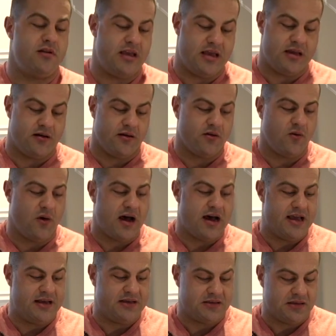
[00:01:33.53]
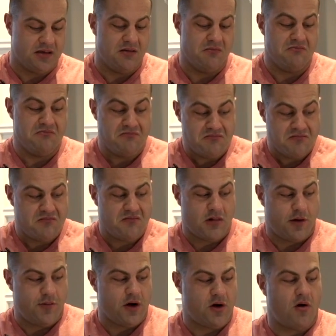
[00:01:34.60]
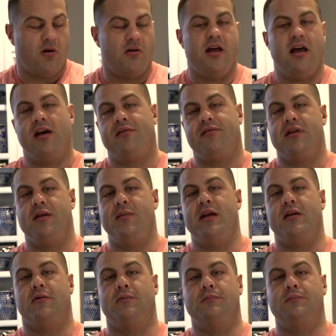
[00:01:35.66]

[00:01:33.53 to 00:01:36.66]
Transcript: and otherwise, I'm gonna call it a healthy meal.